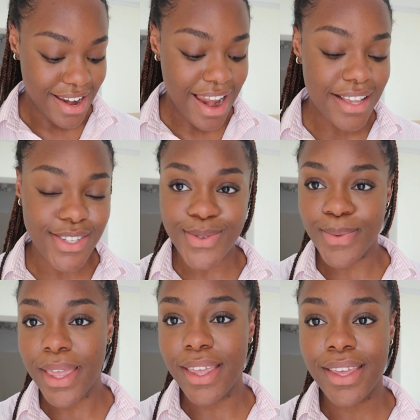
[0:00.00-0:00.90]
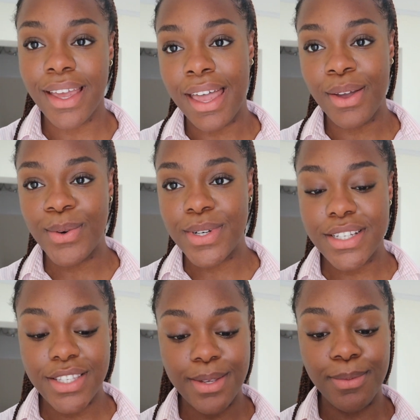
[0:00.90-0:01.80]
last week I
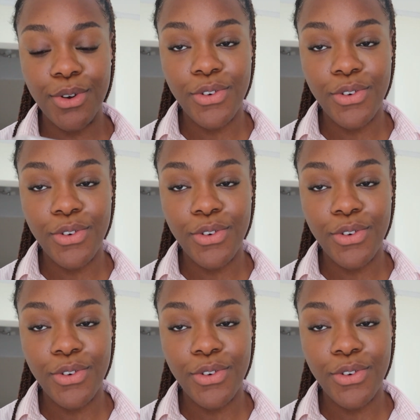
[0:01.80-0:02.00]
ordered some